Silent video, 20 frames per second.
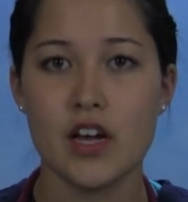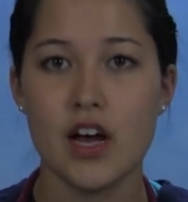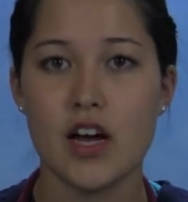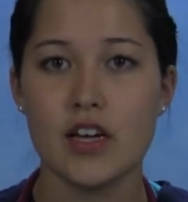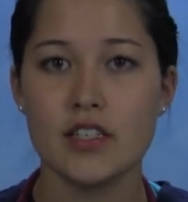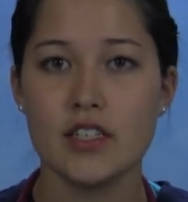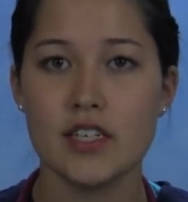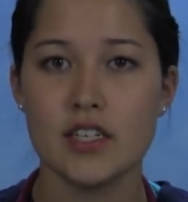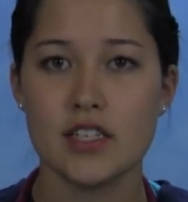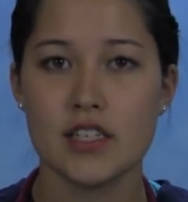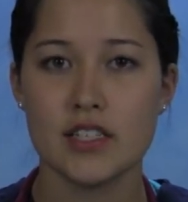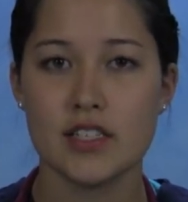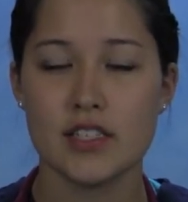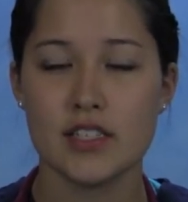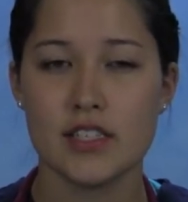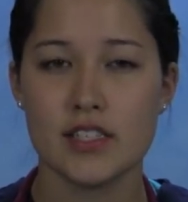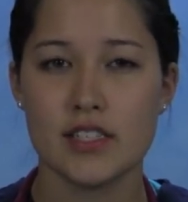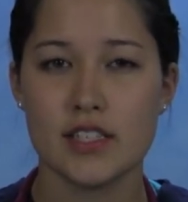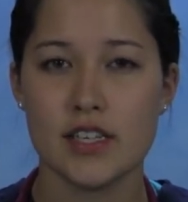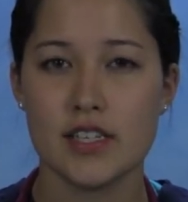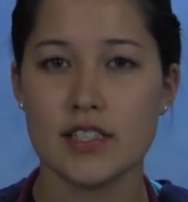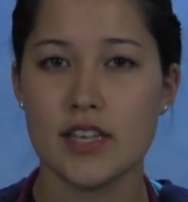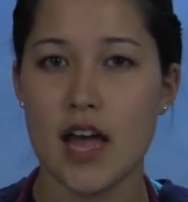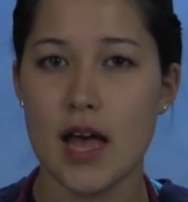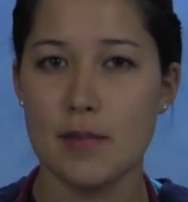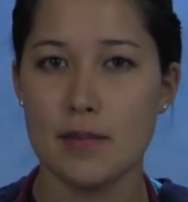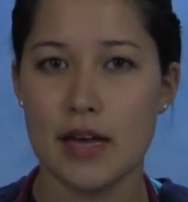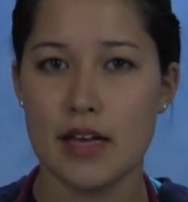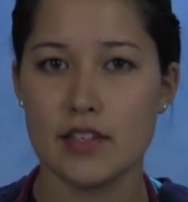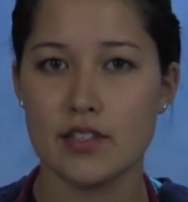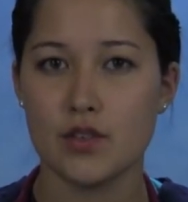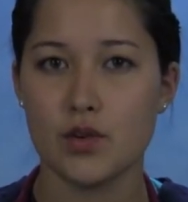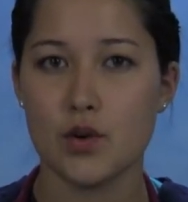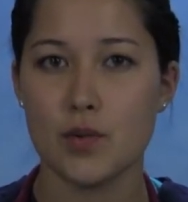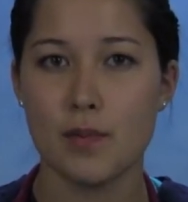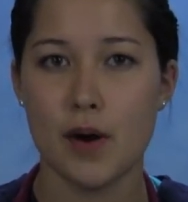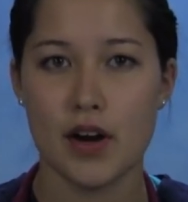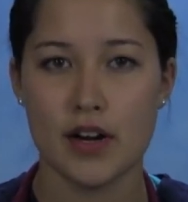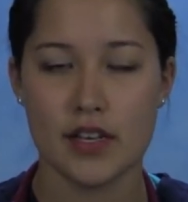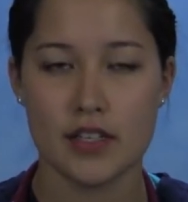Huntington's disease, MS, or
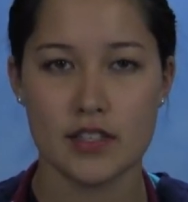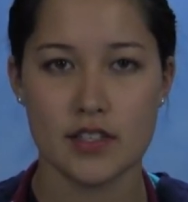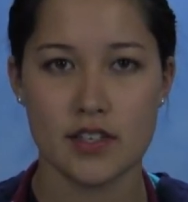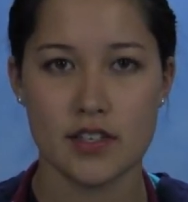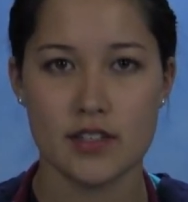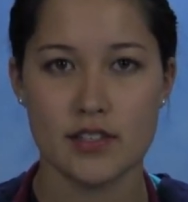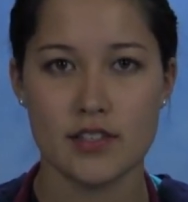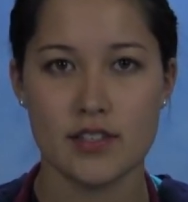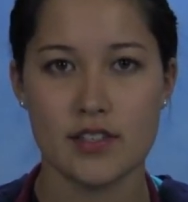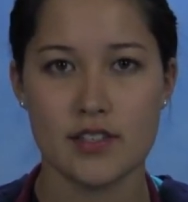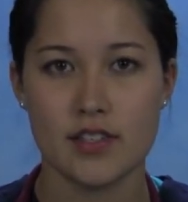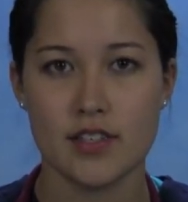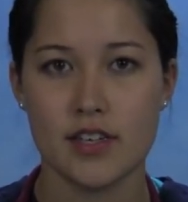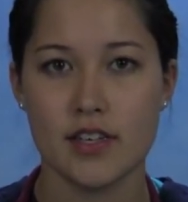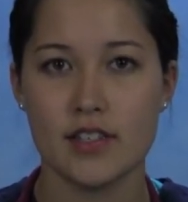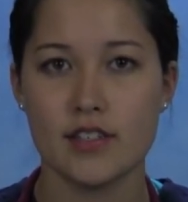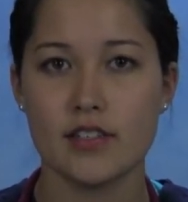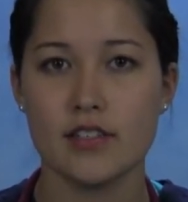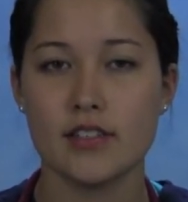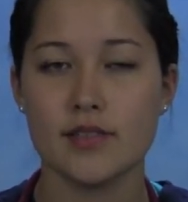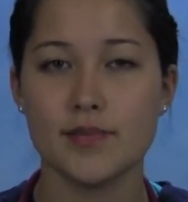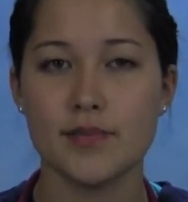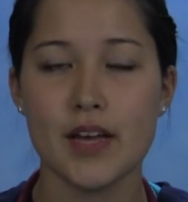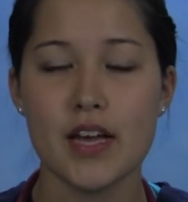Parkinson's disease.